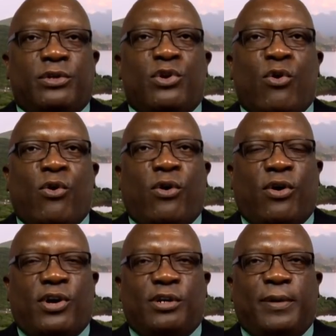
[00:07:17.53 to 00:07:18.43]
Know
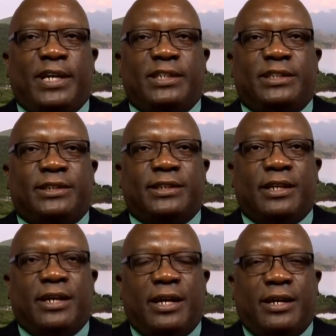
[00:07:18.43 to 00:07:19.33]
always
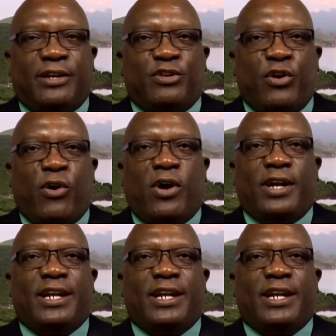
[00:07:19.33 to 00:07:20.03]
that your